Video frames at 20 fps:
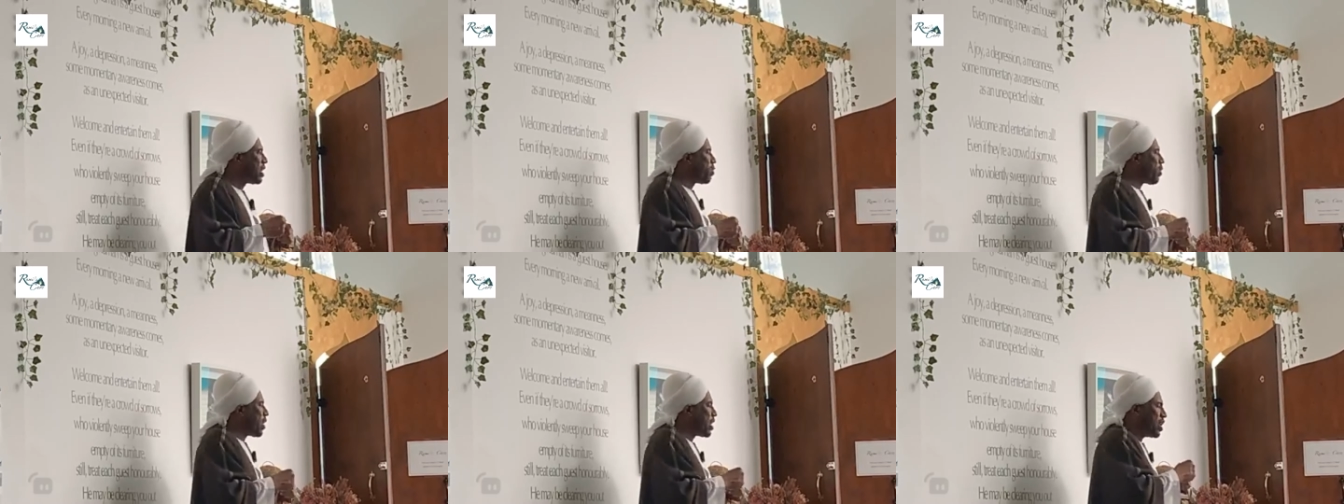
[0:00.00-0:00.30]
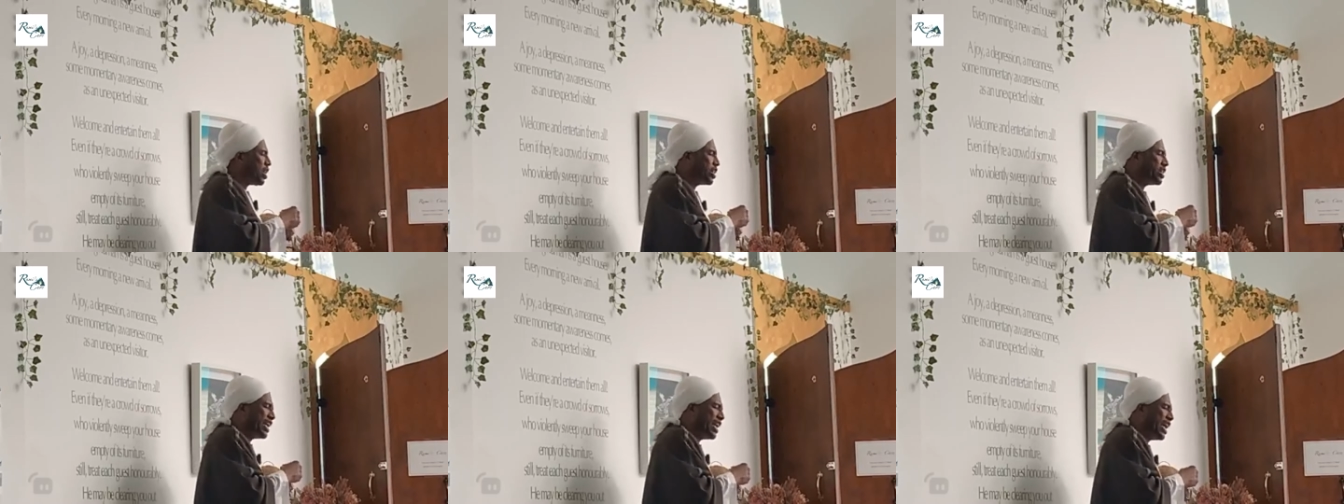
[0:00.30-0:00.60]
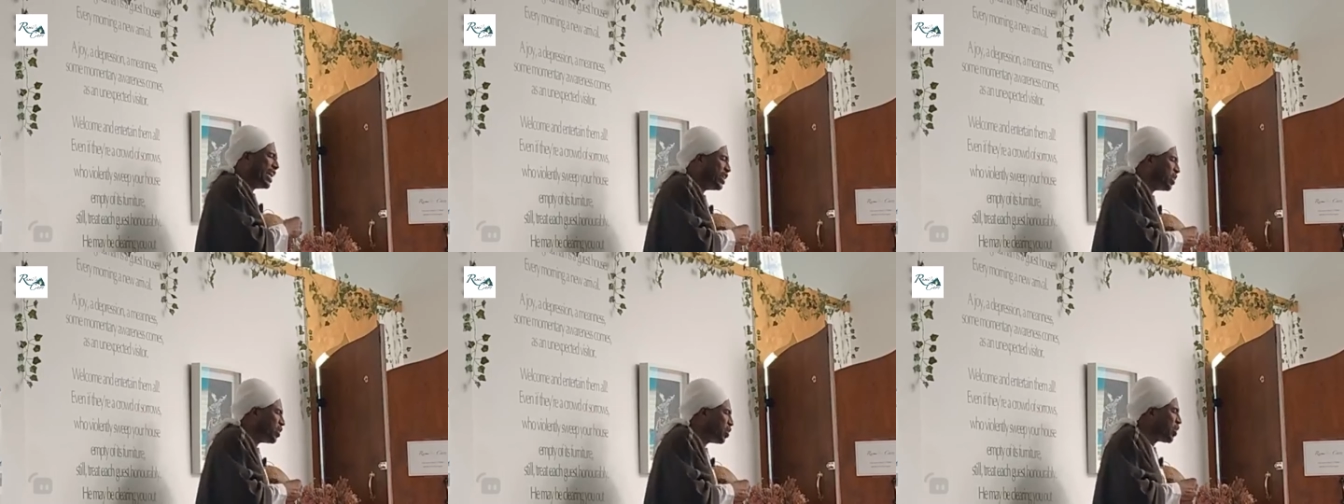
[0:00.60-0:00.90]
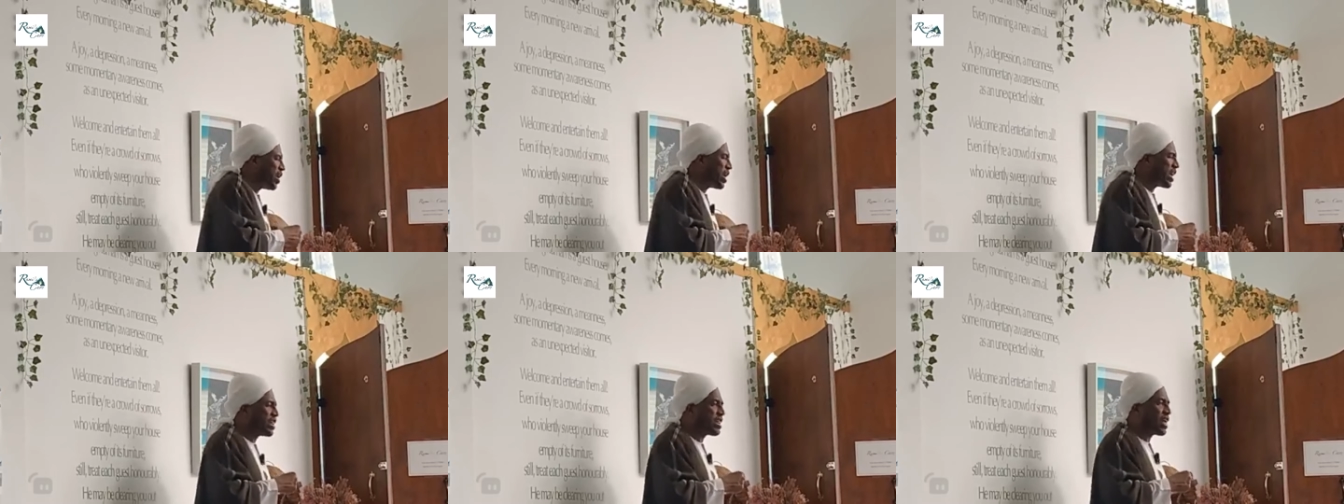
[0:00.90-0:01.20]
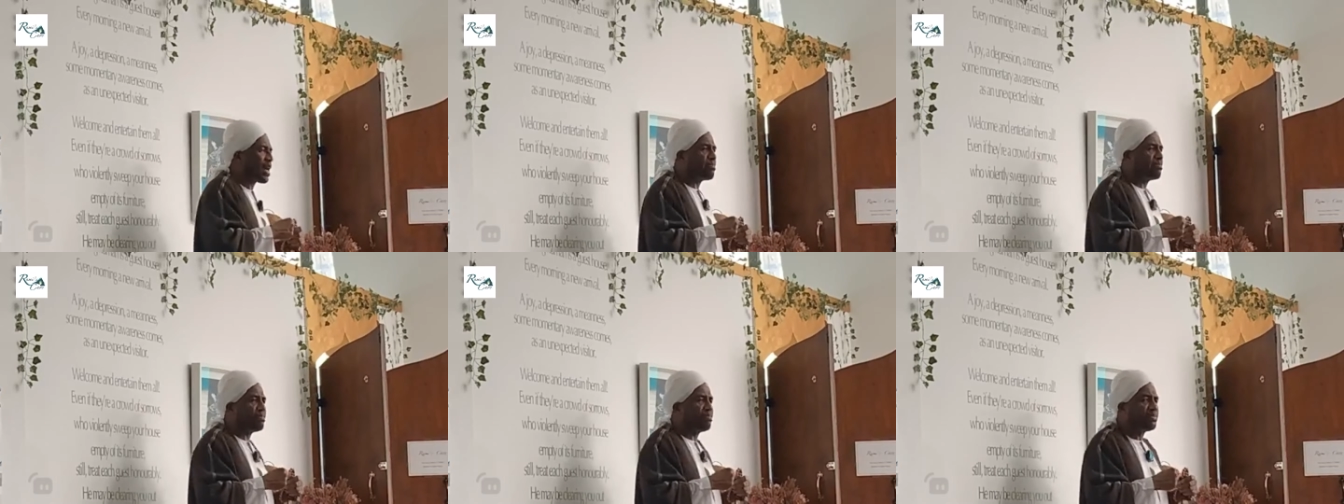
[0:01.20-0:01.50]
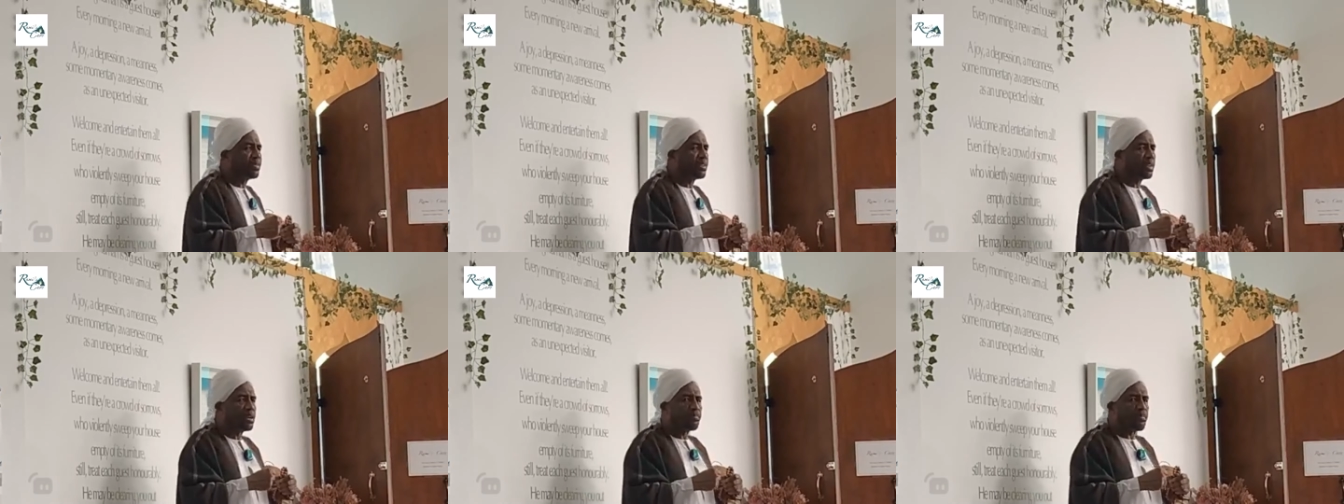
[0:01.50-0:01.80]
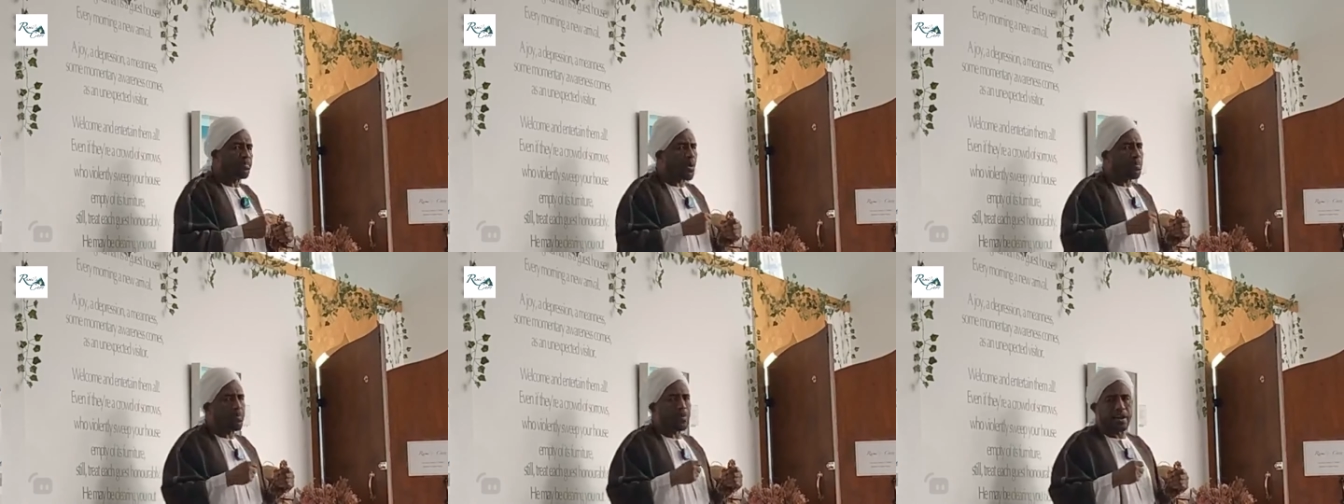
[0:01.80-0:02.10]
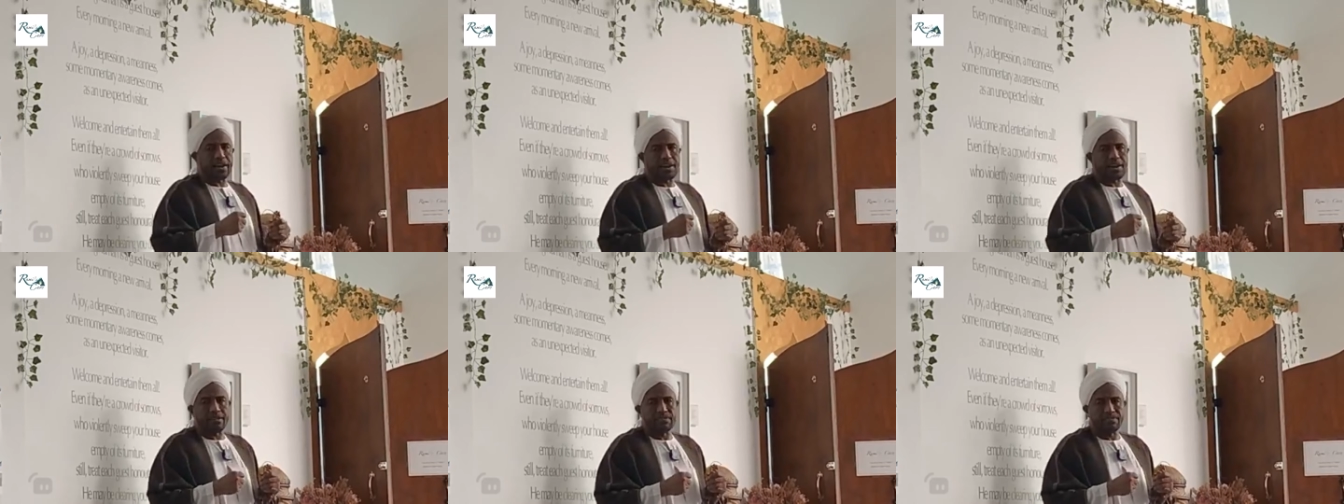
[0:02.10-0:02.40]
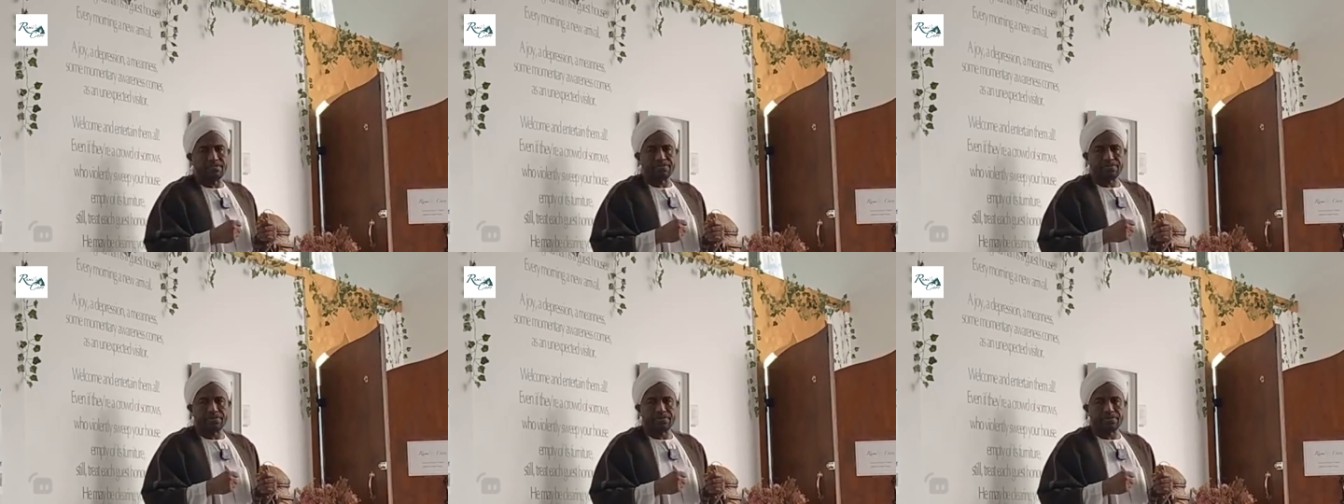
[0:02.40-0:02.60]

we're not really doing them properly.